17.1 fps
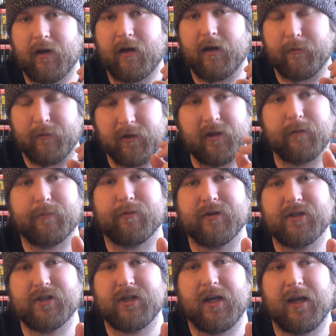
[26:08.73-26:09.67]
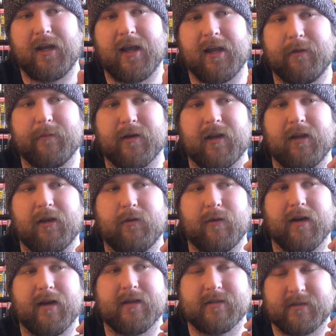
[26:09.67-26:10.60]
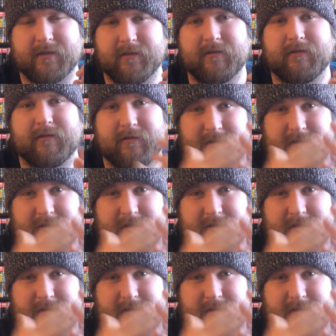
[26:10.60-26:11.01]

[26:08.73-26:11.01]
I really appreciate anybody who has